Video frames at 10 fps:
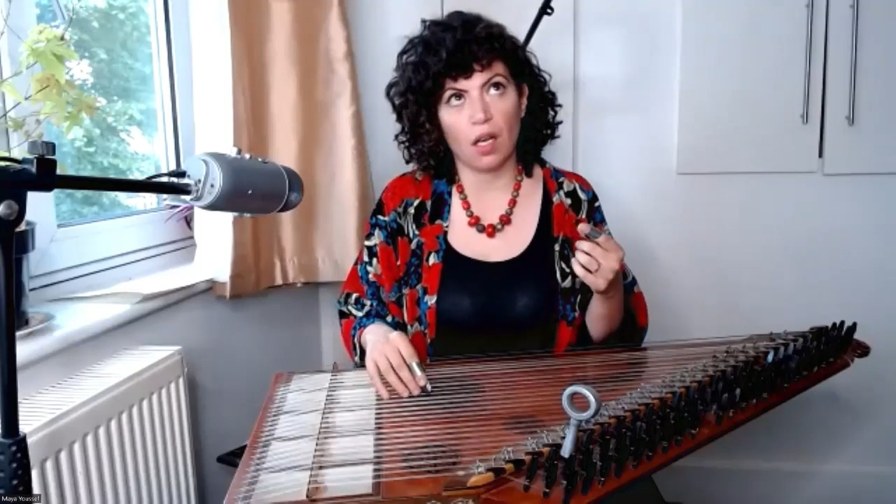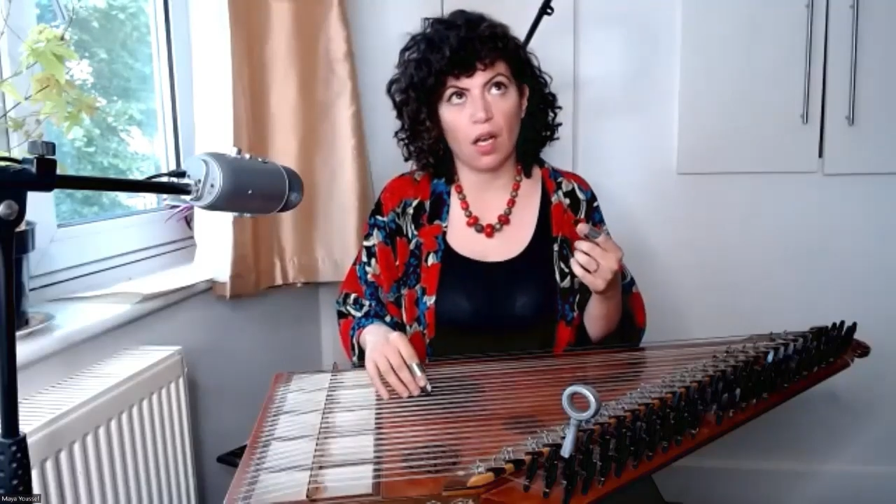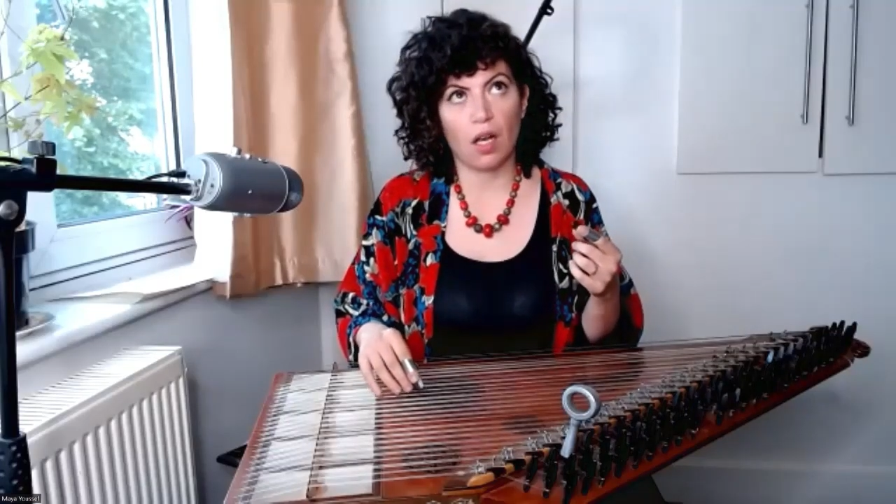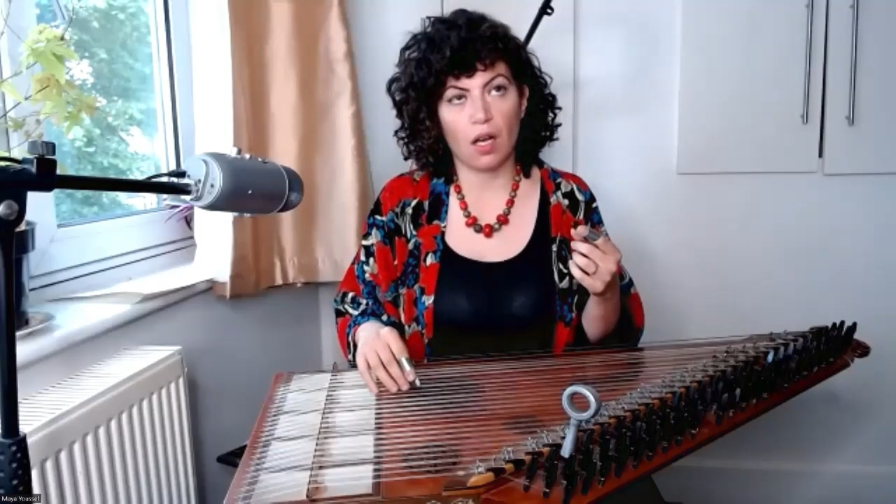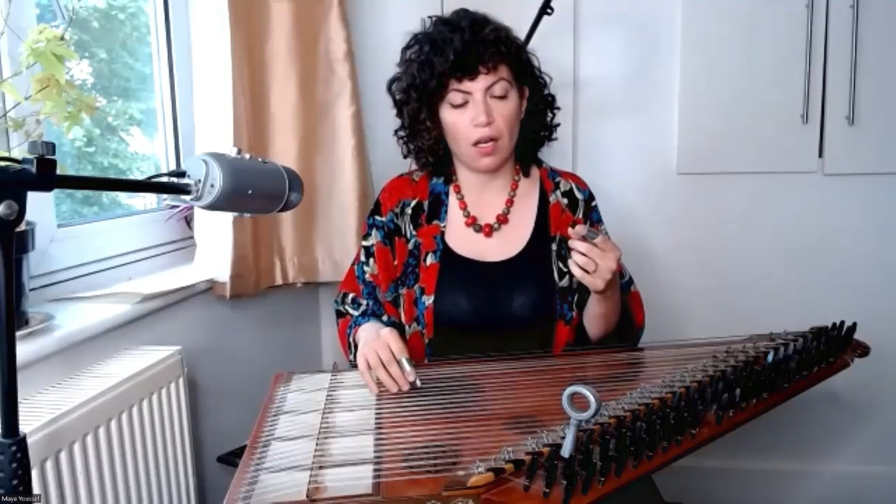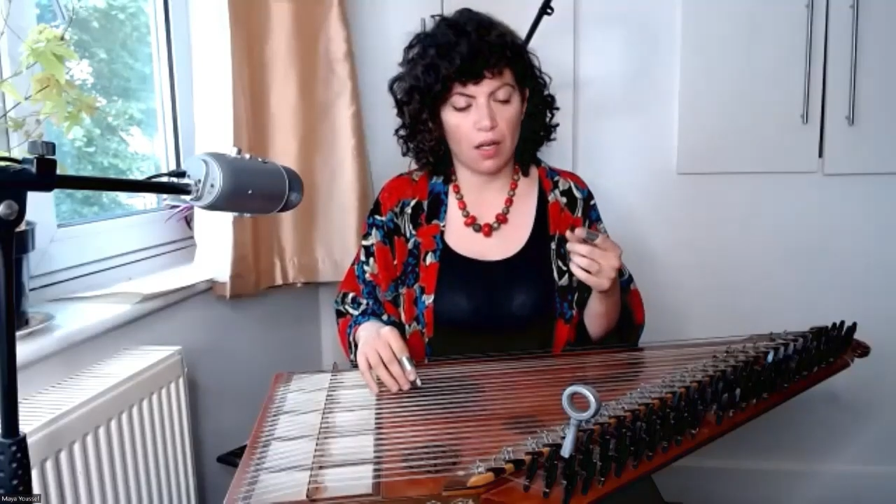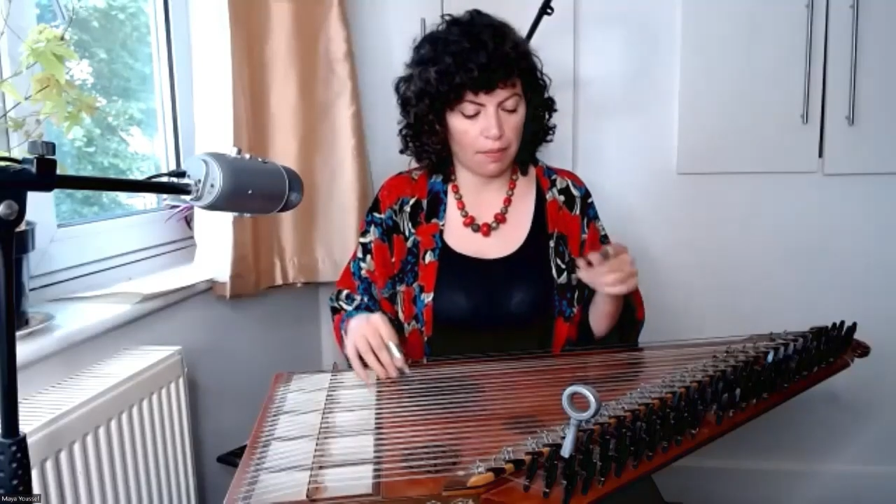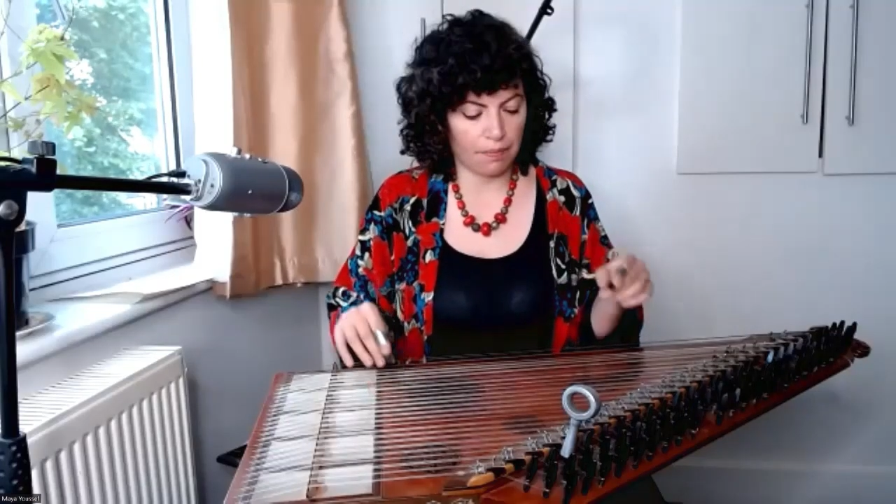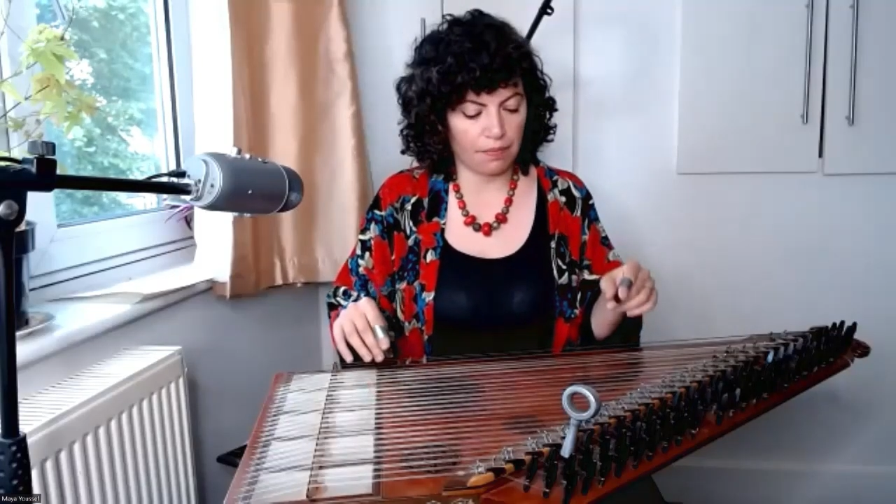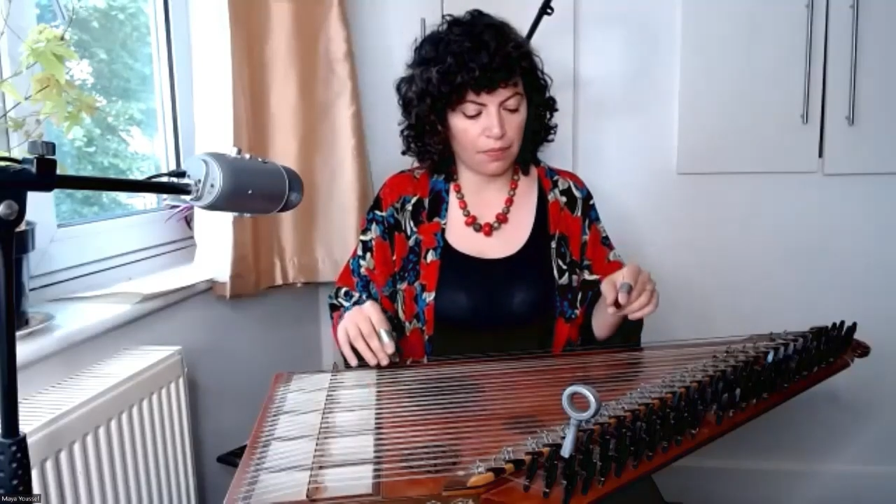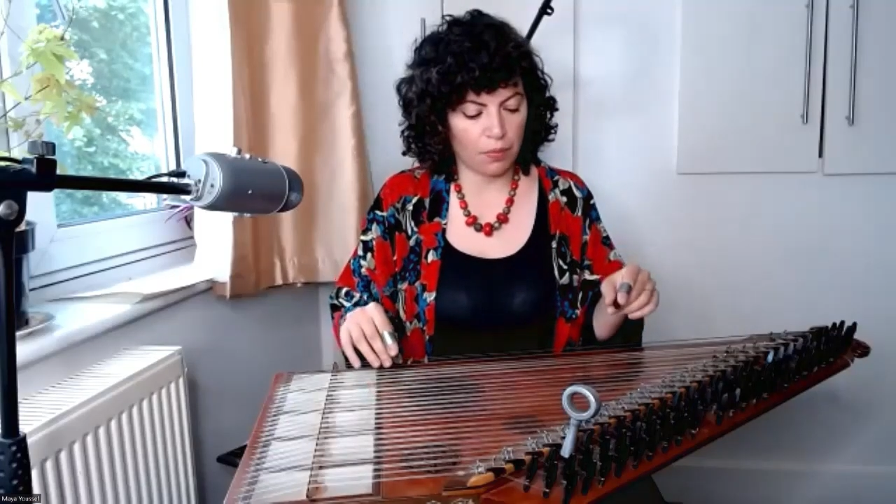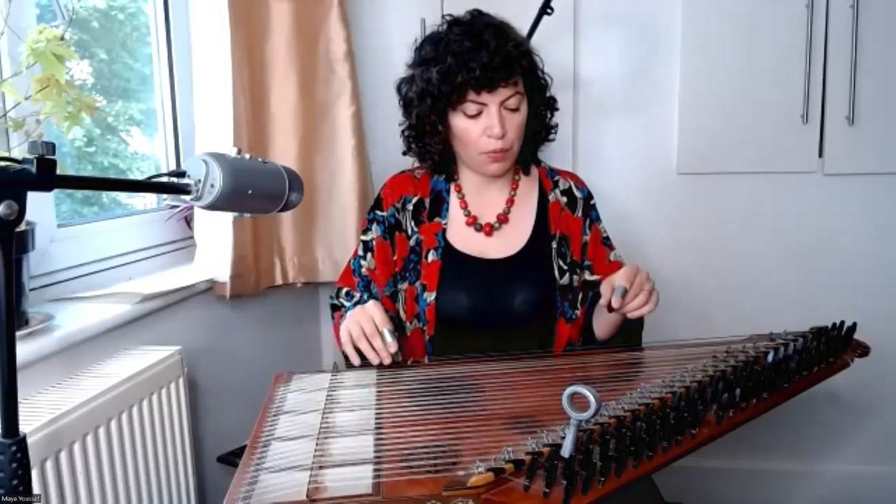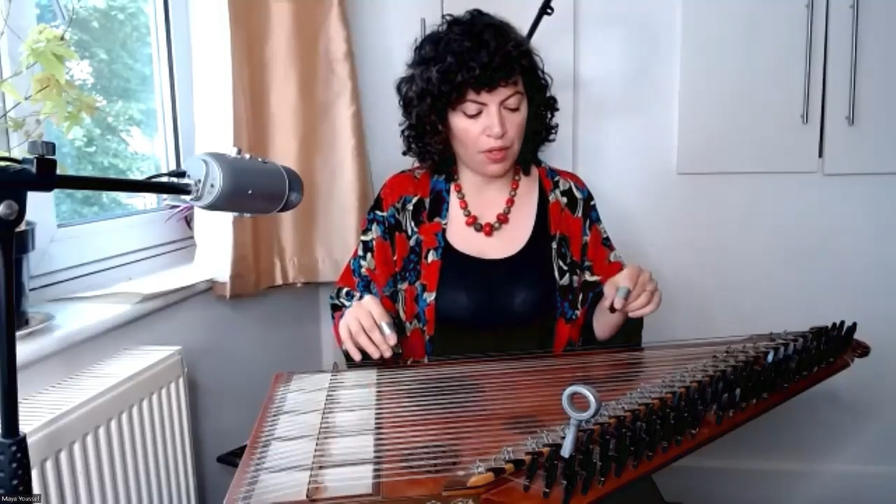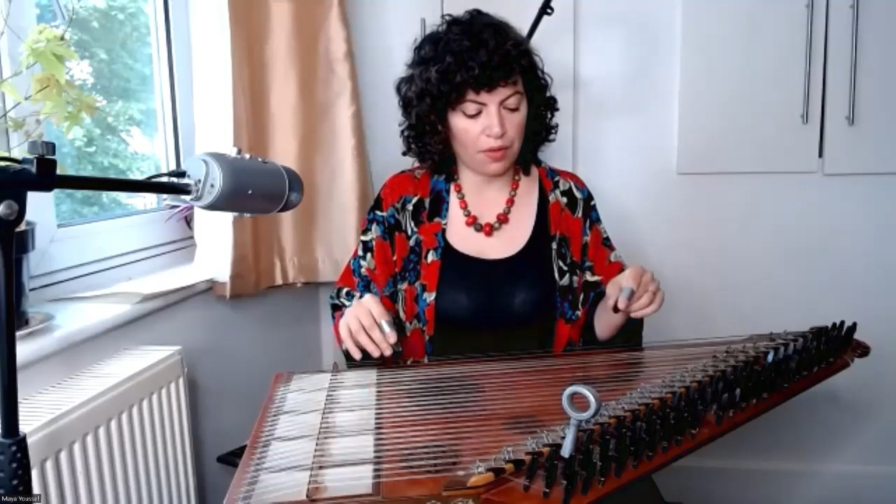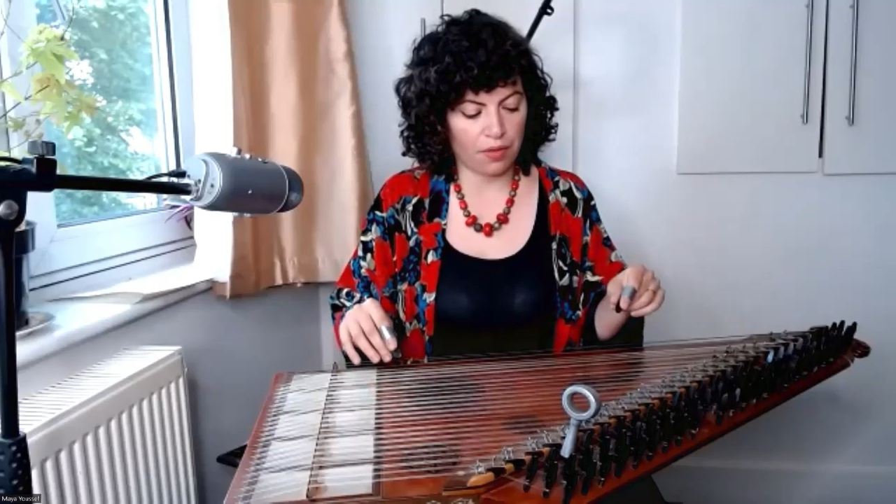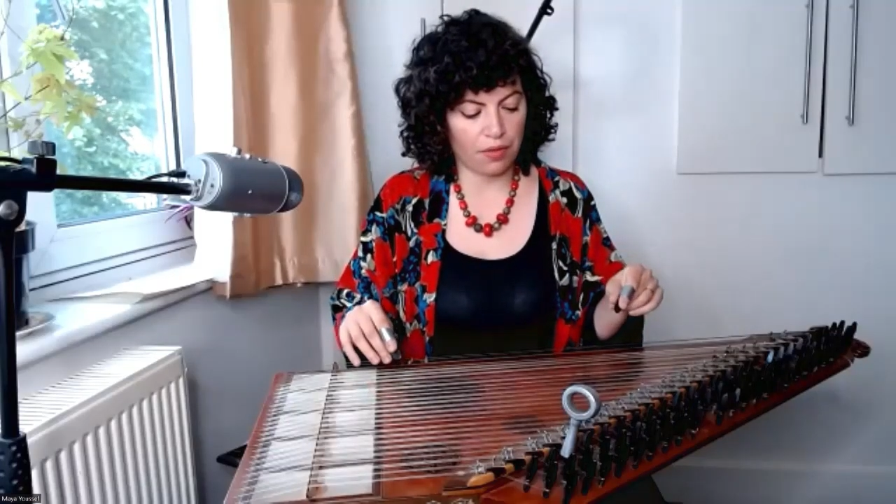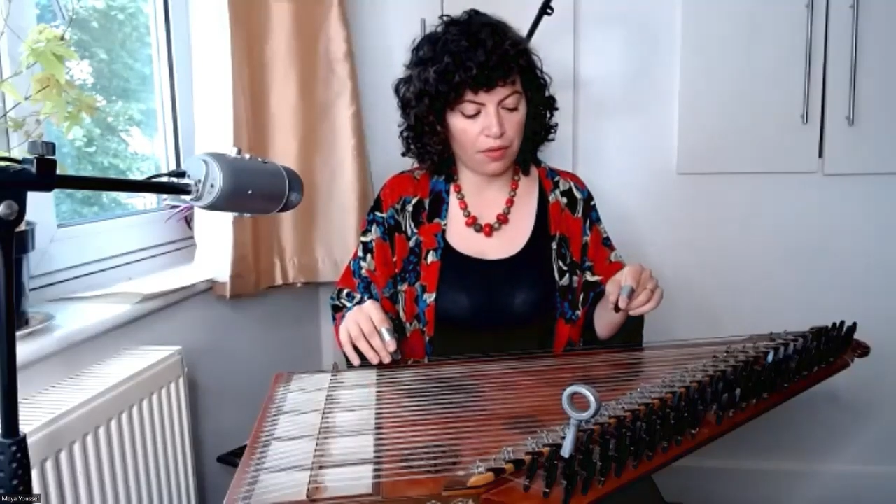with